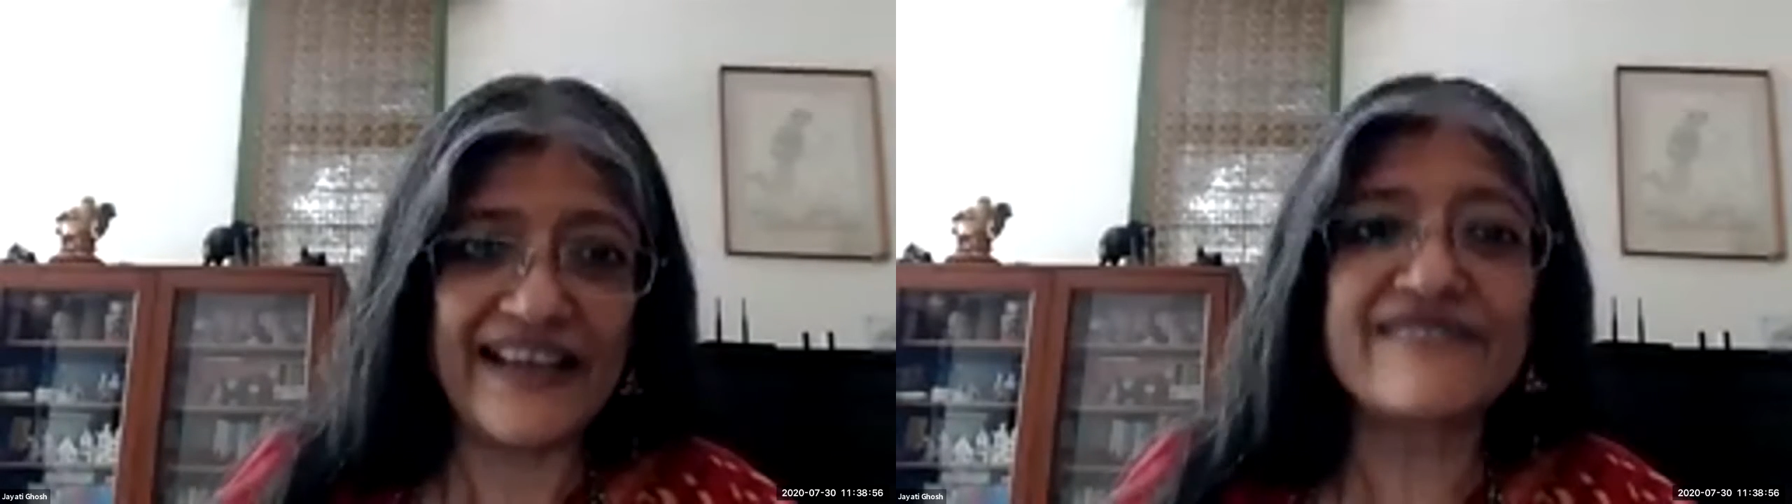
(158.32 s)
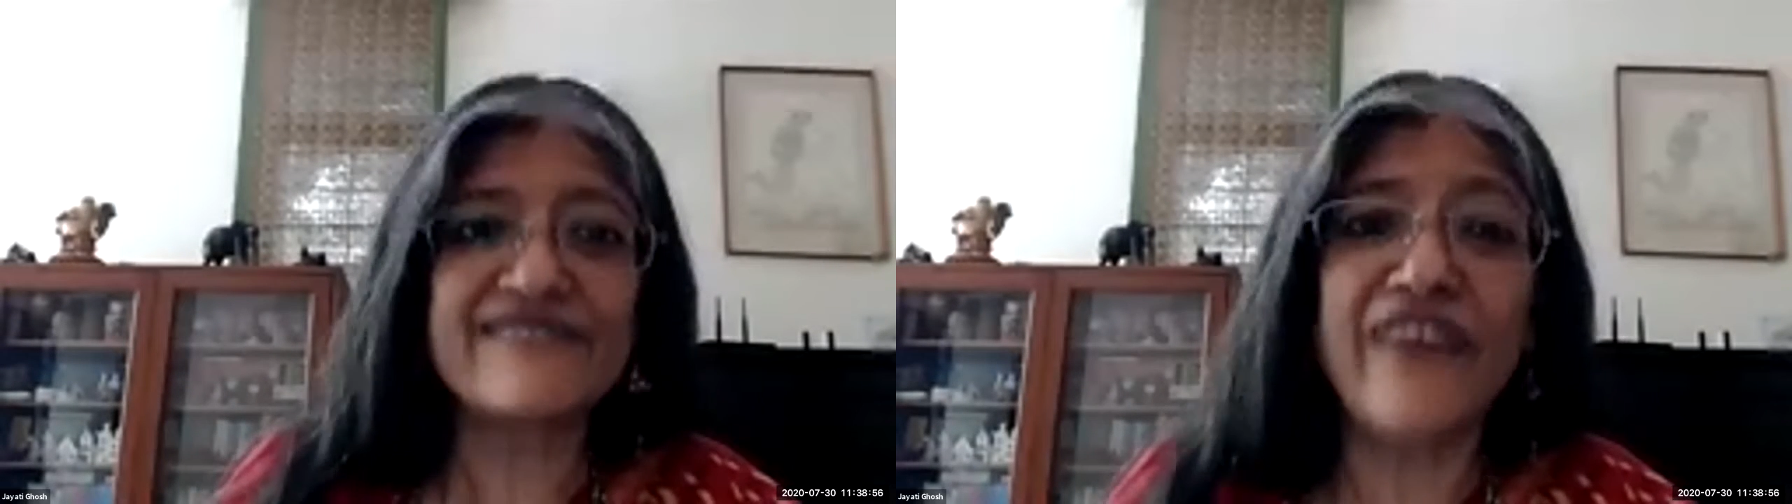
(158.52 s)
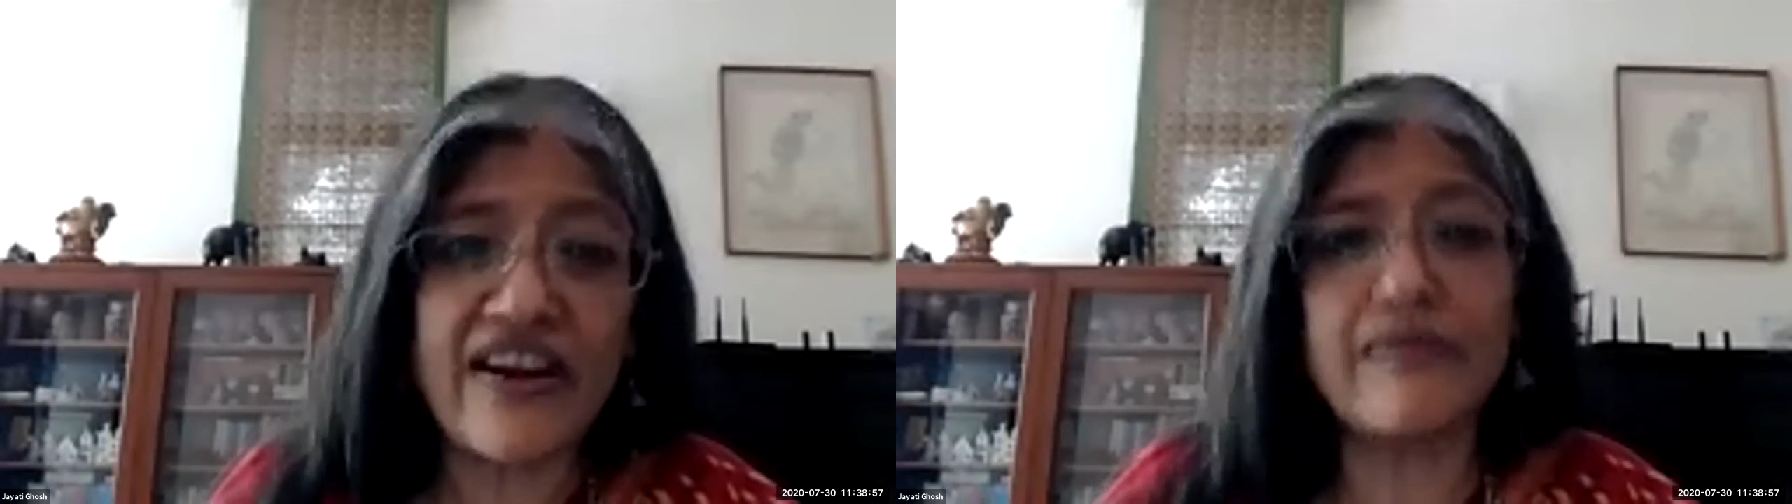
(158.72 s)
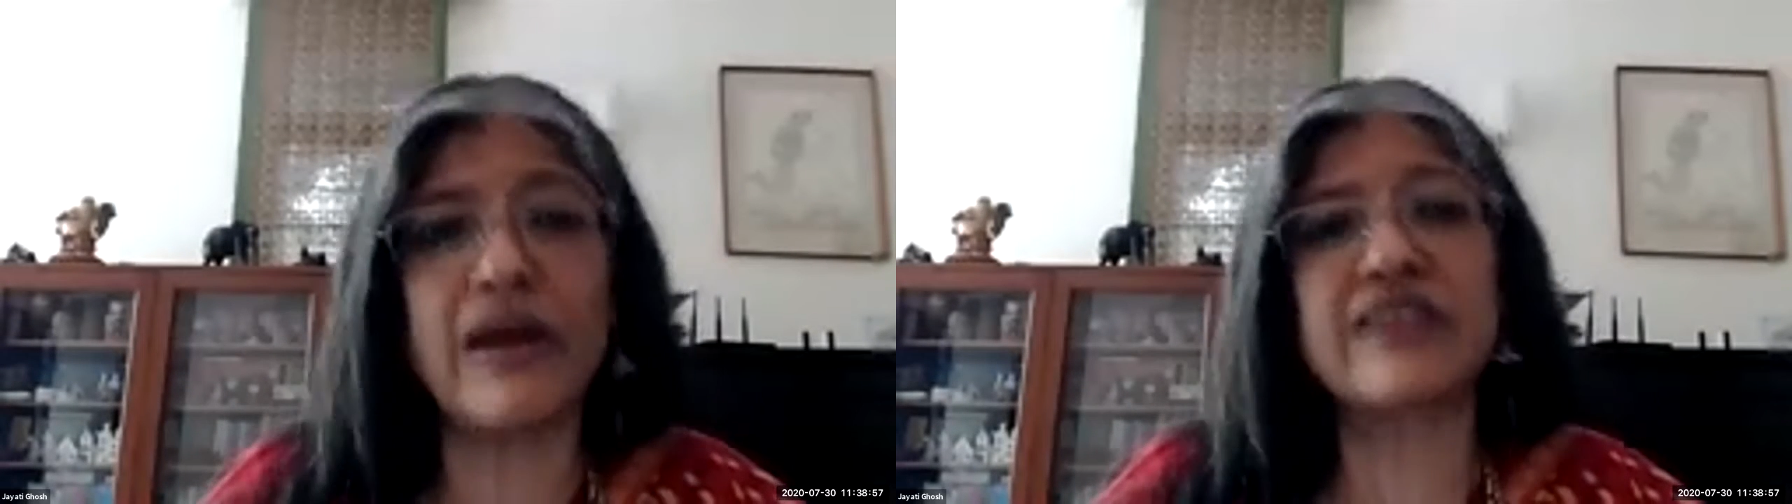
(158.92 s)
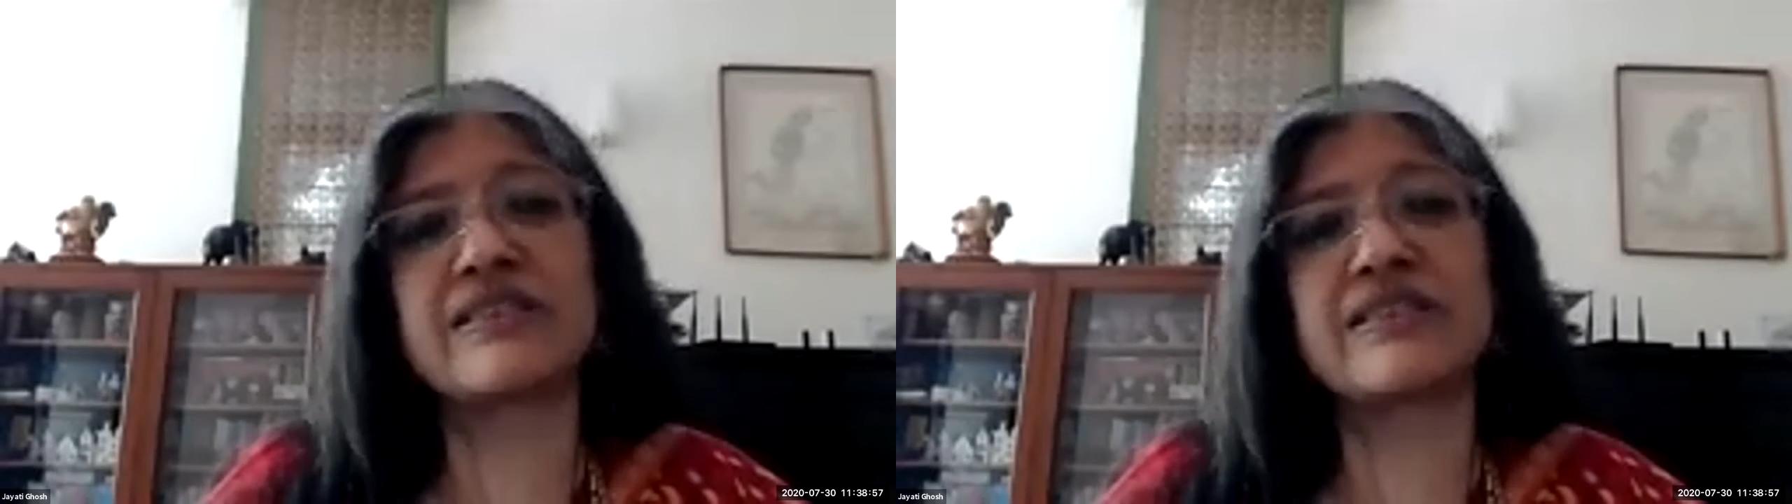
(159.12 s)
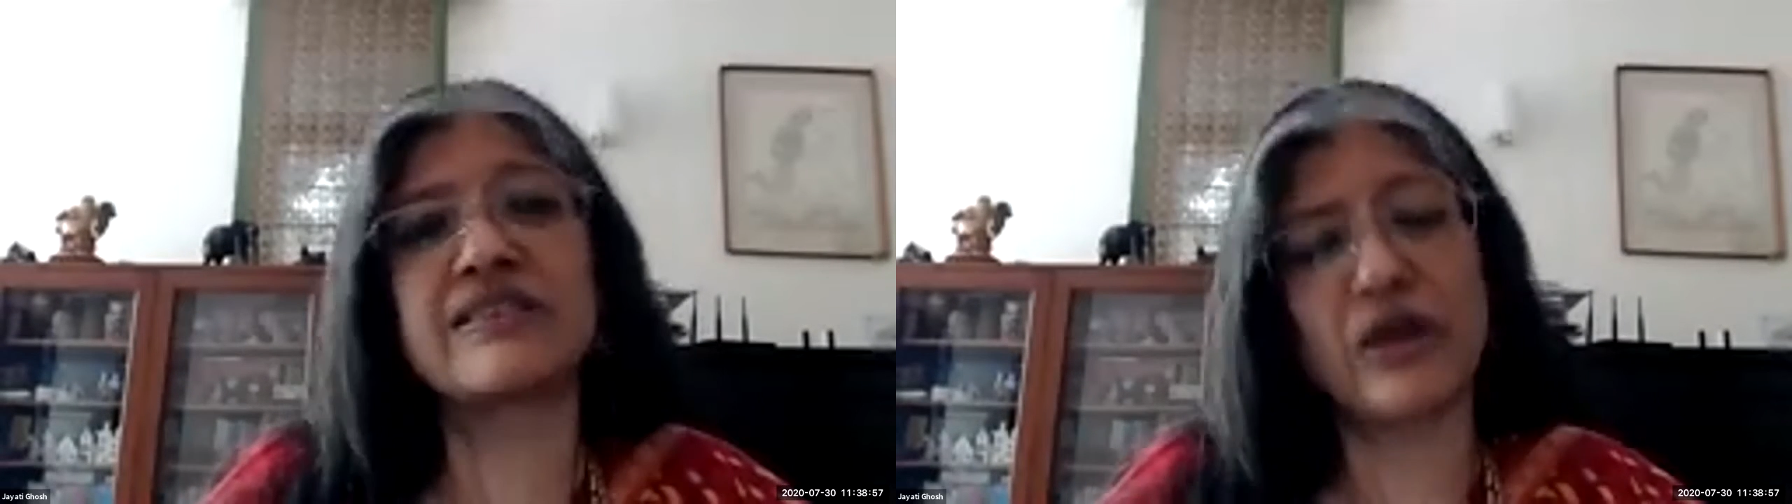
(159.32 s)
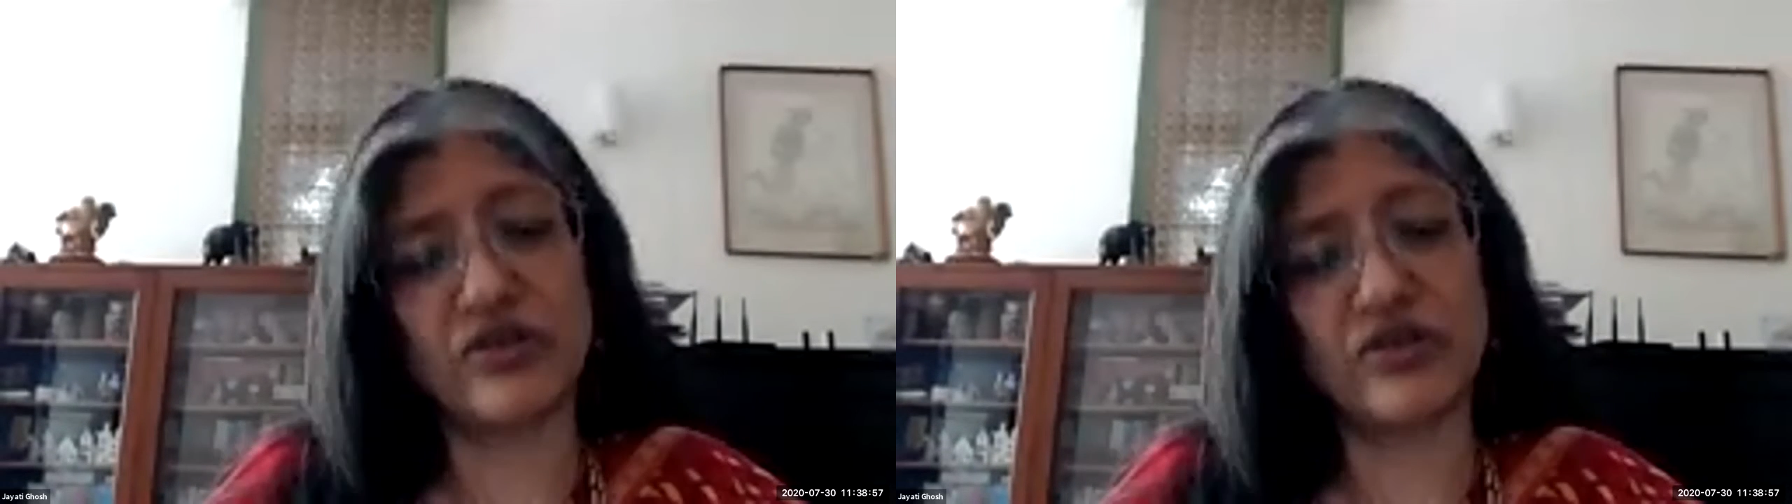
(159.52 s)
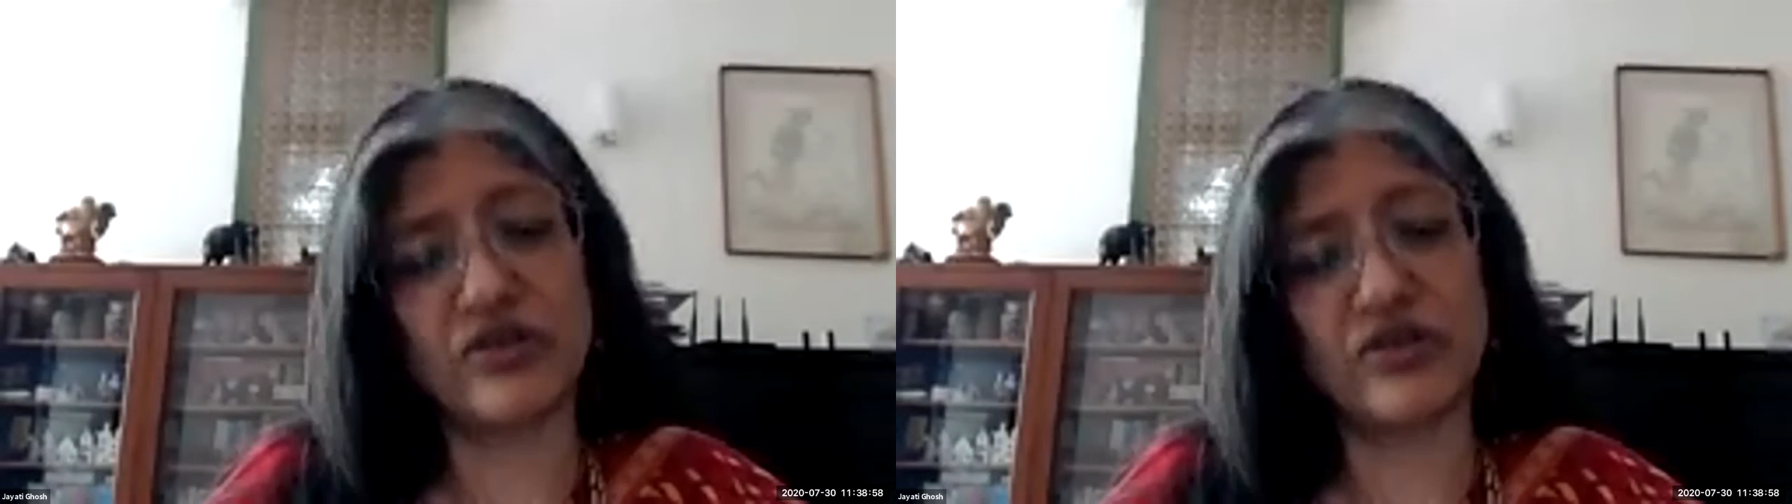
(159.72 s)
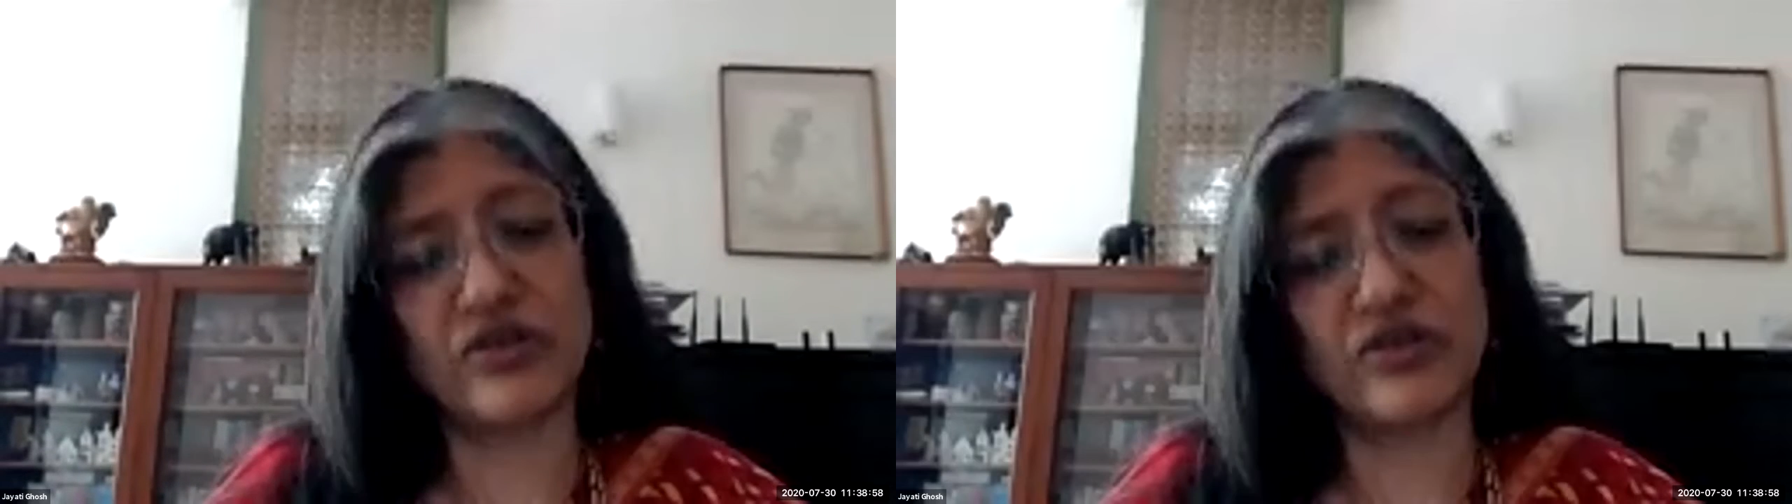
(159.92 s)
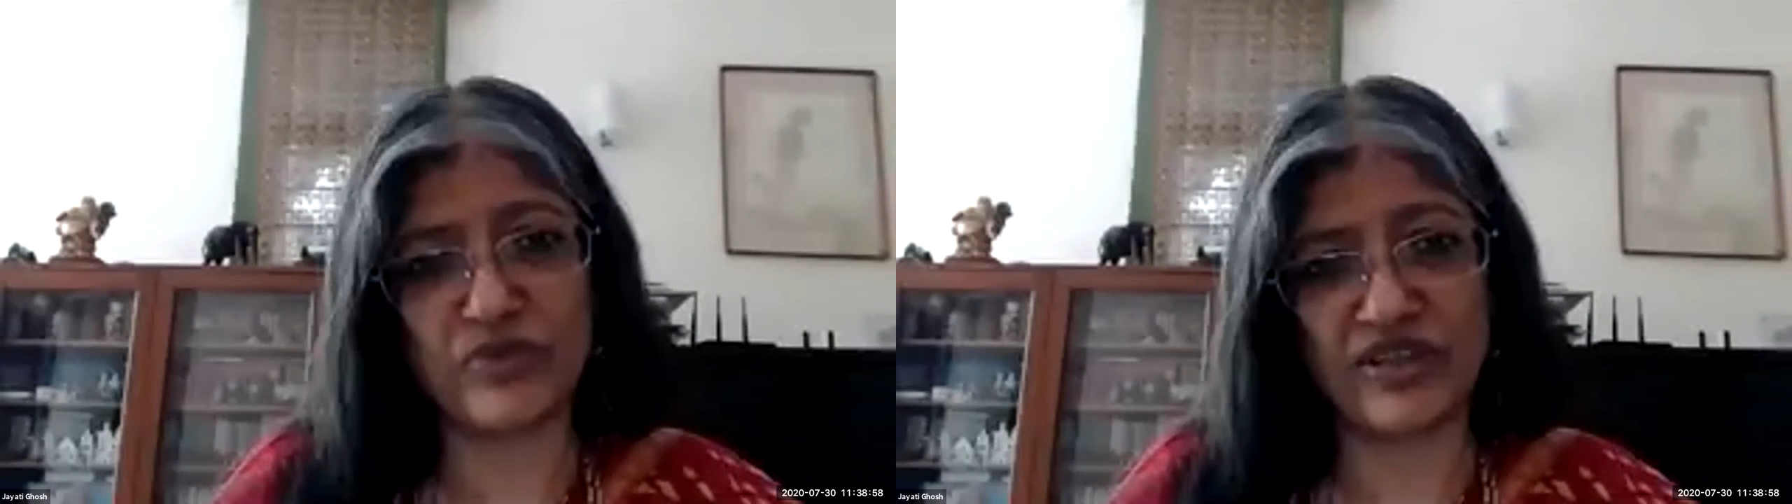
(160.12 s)
It's very much about
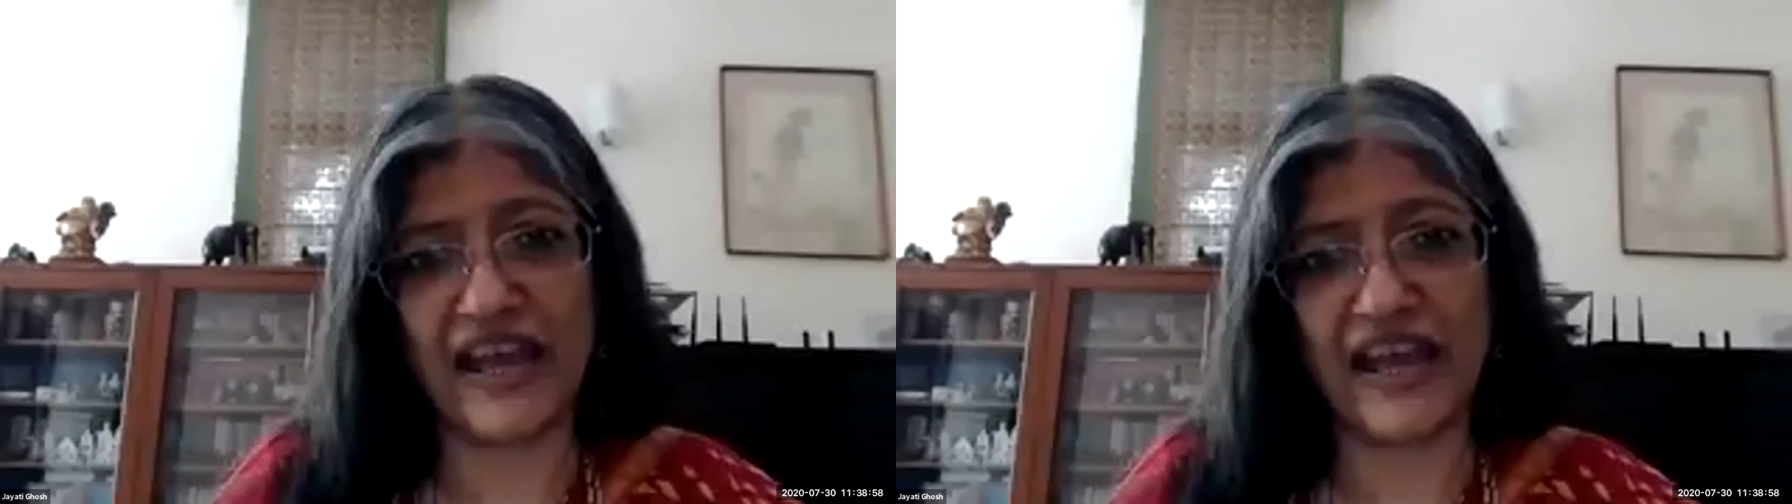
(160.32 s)
consumption.